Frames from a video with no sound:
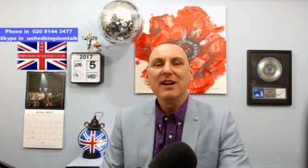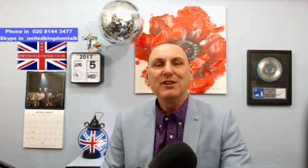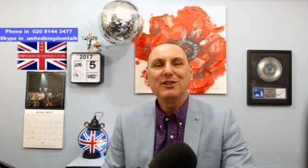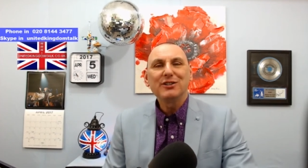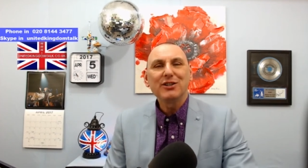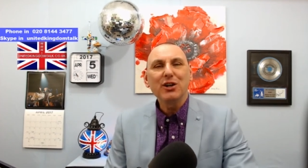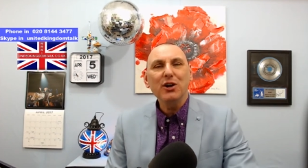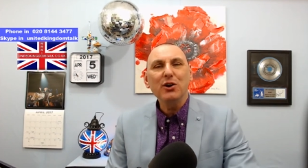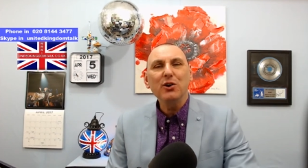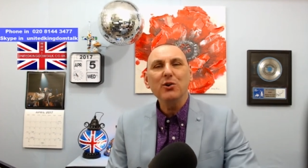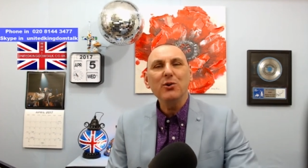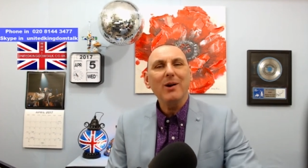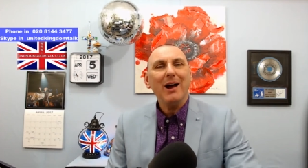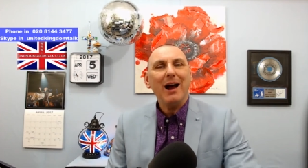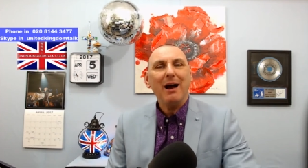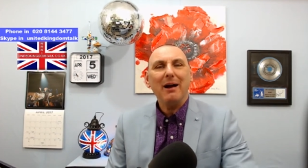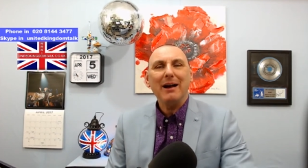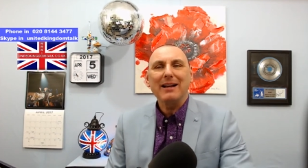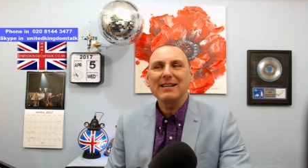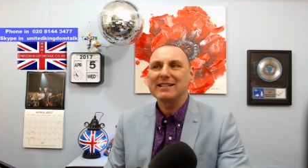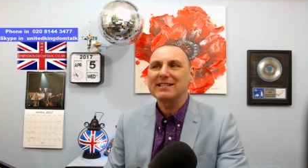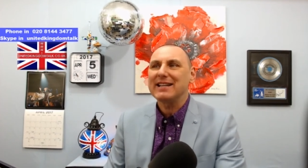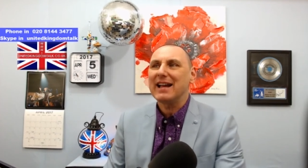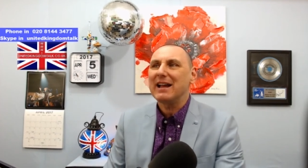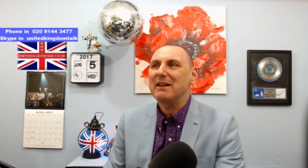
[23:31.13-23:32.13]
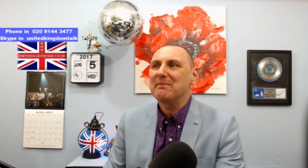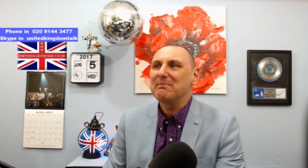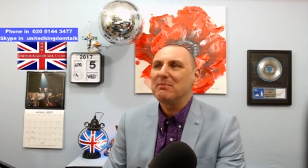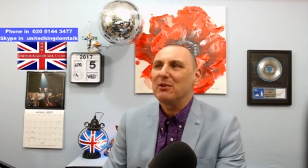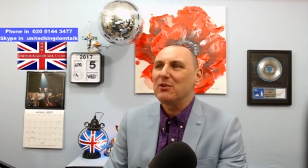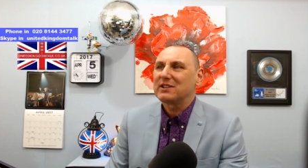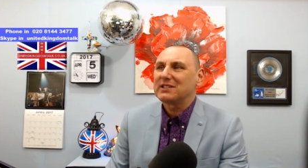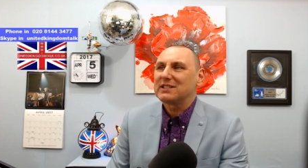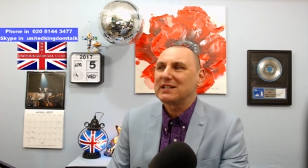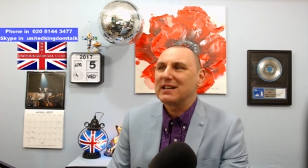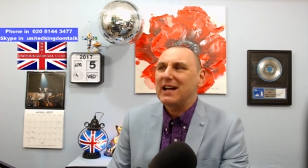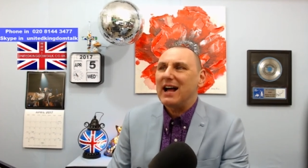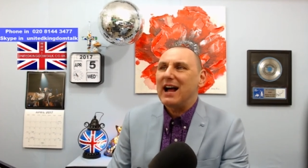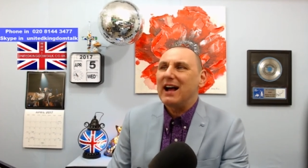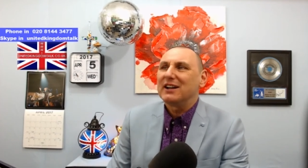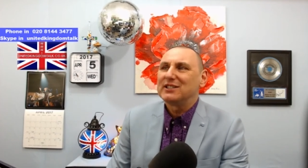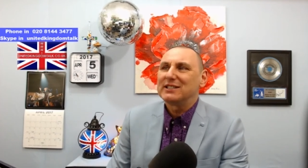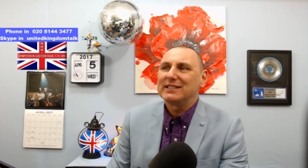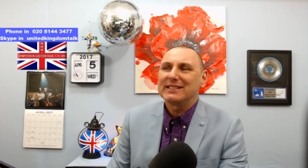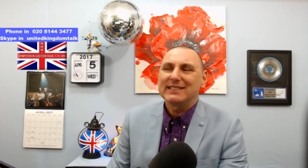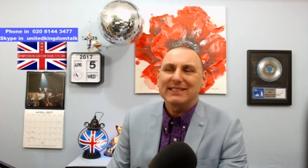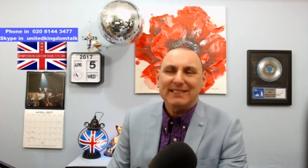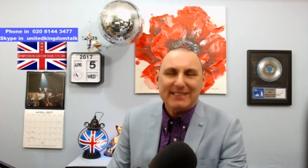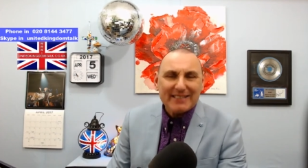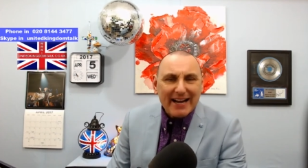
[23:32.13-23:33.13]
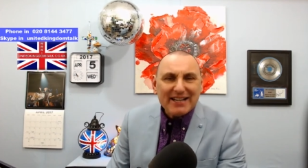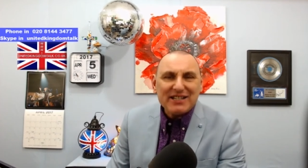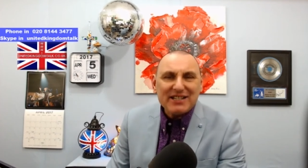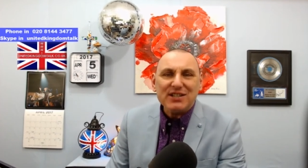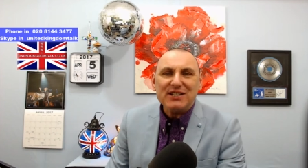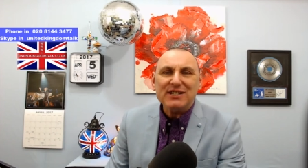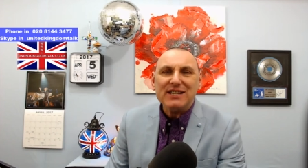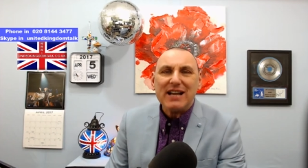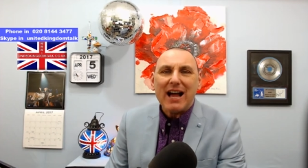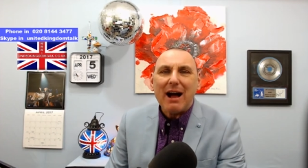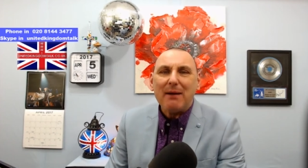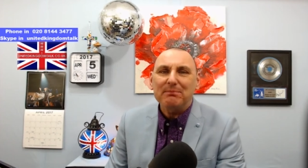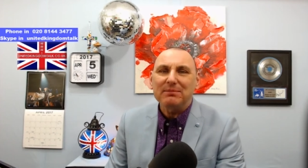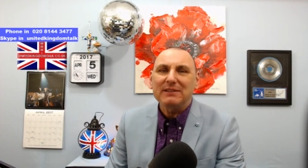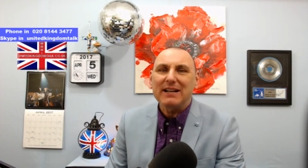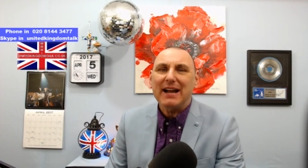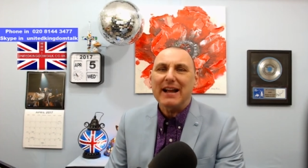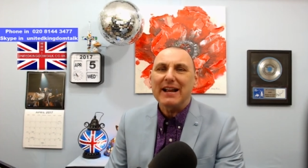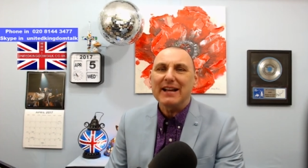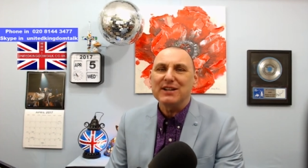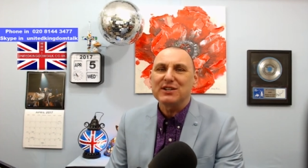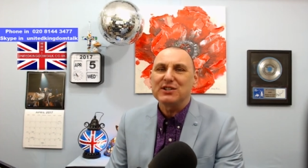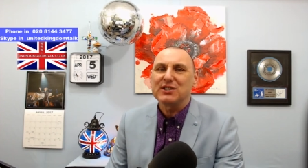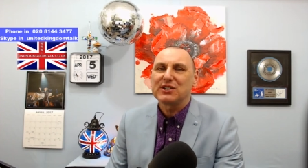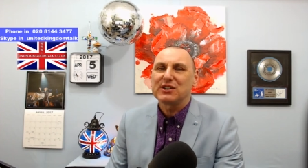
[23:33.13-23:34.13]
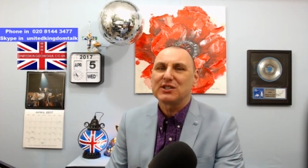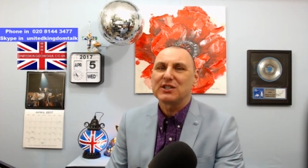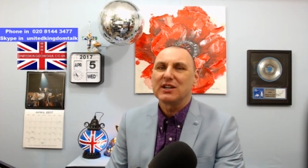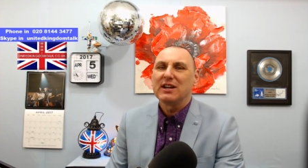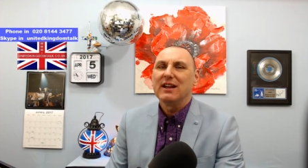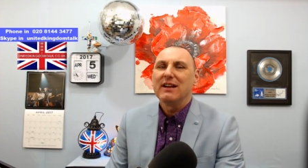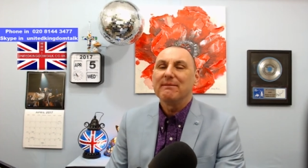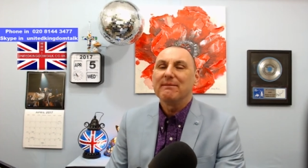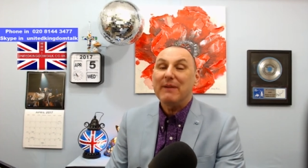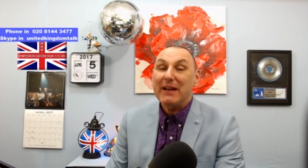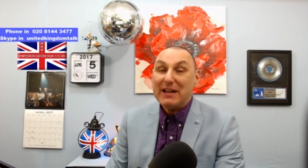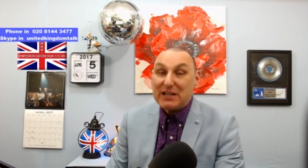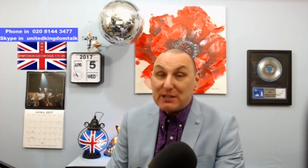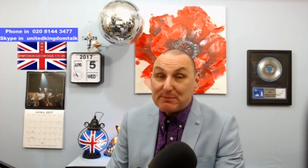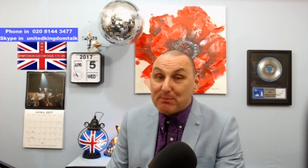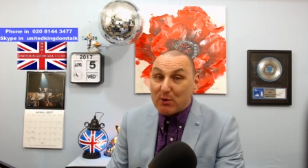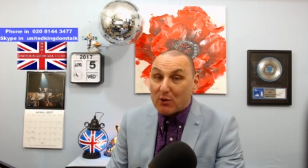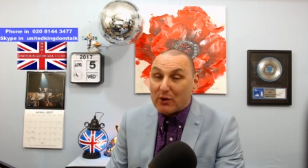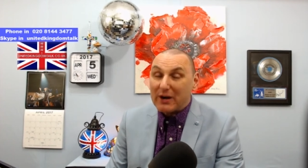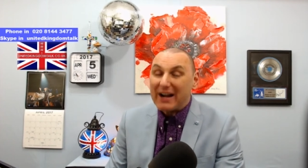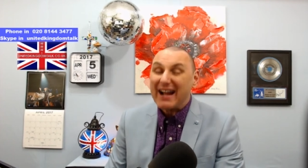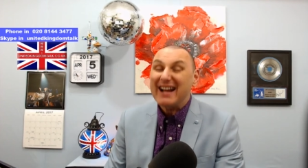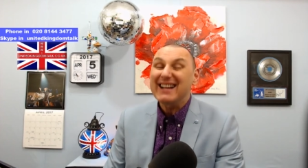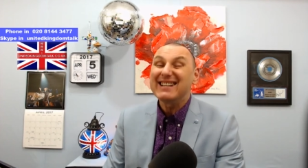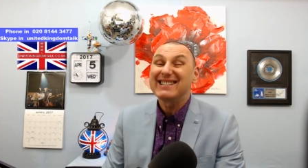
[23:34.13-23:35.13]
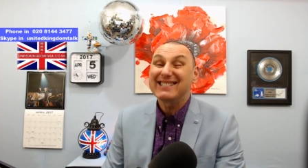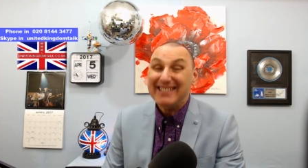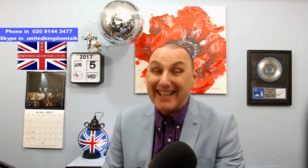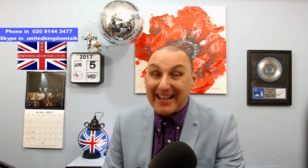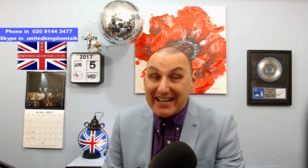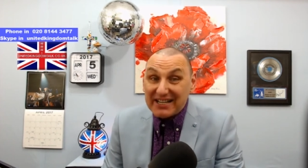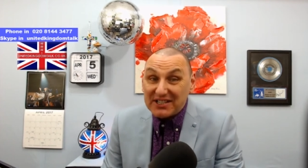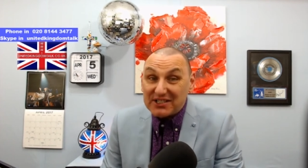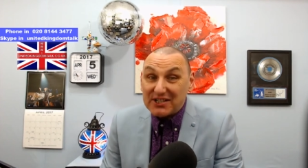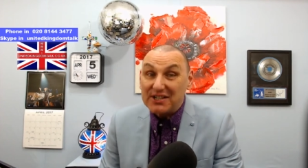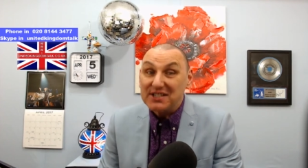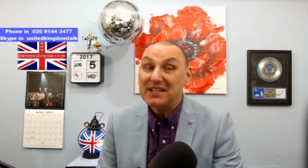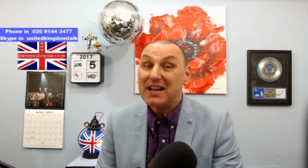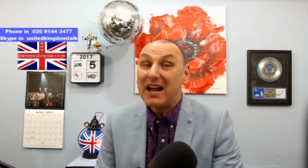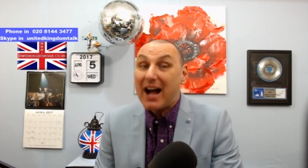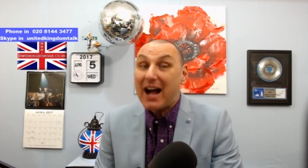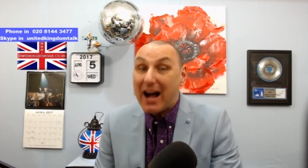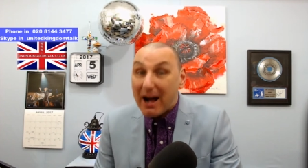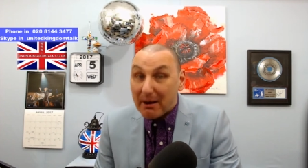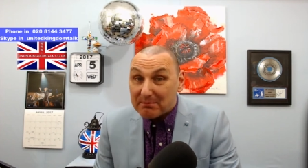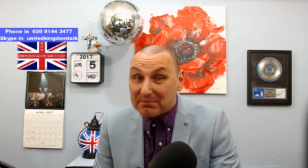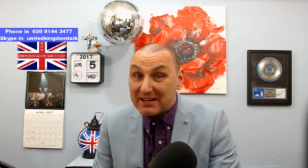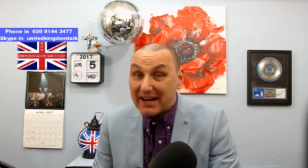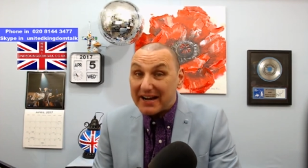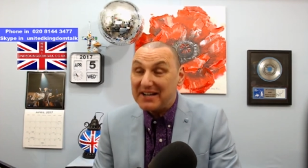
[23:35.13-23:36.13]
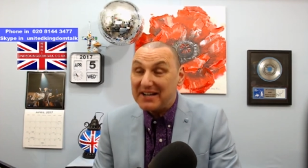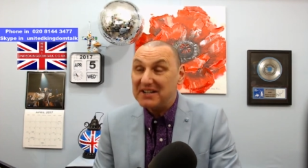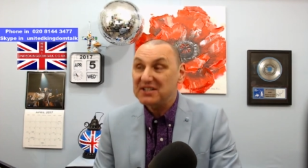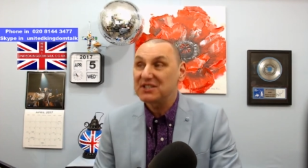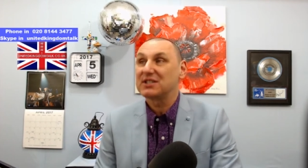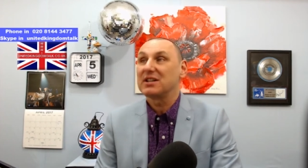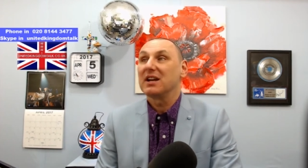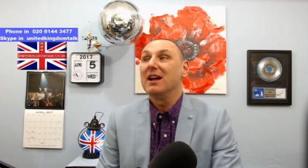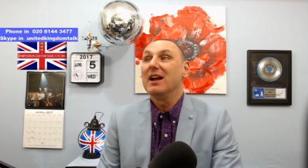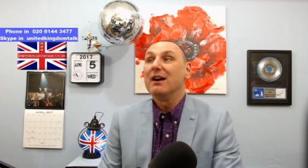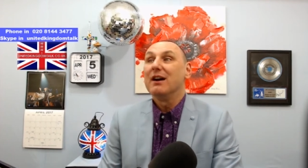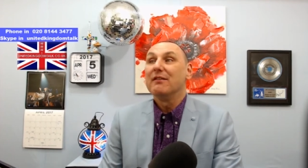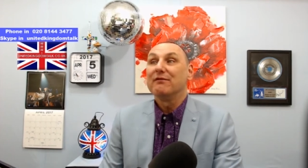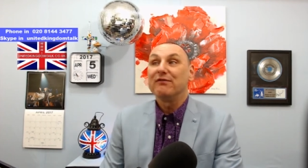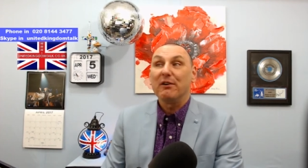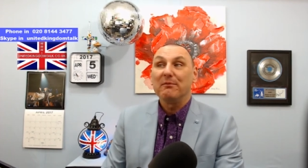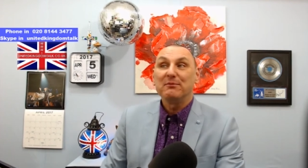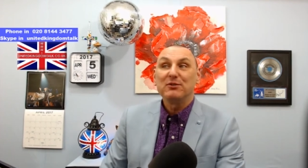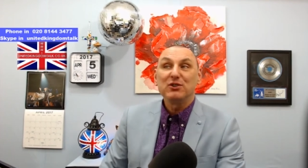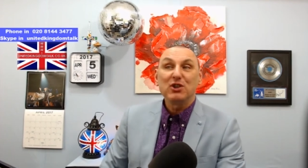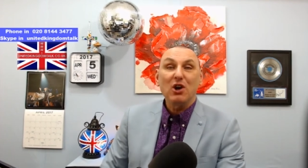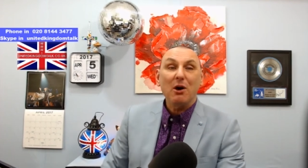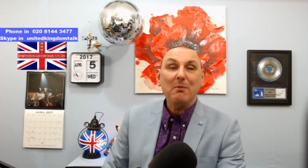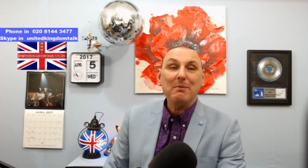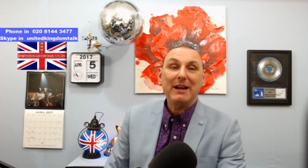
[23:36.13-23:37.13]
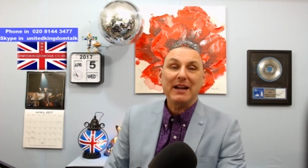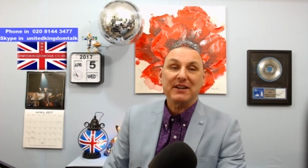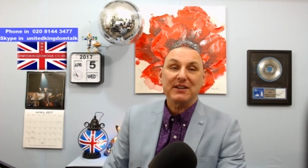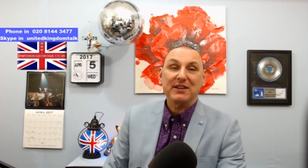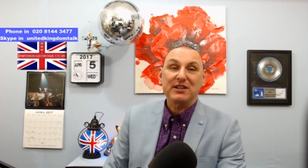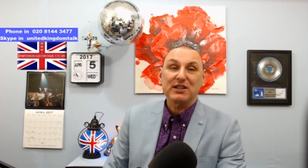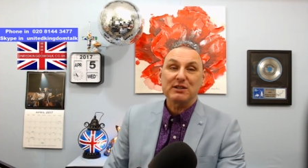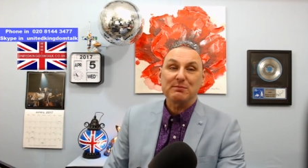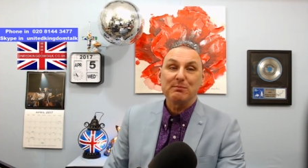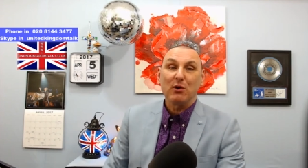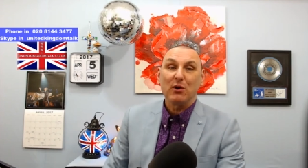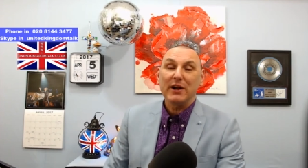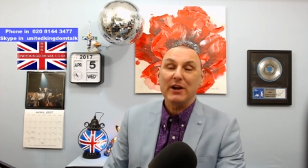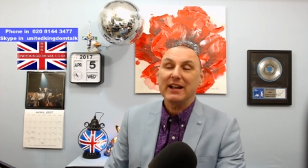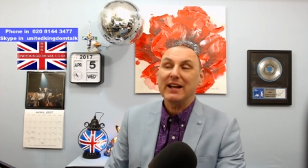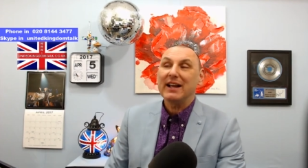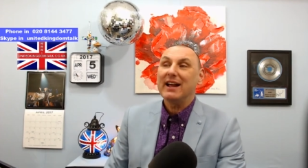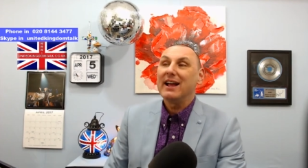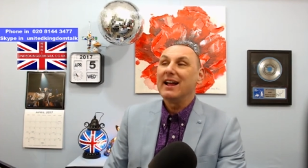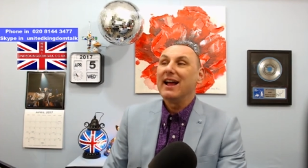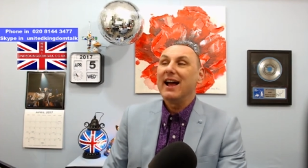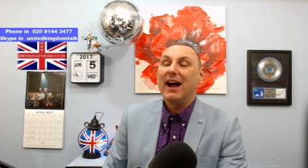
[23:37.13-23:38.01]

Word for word: Two uh, state books, uh, status updates Facebook status updates from Dominic this morning.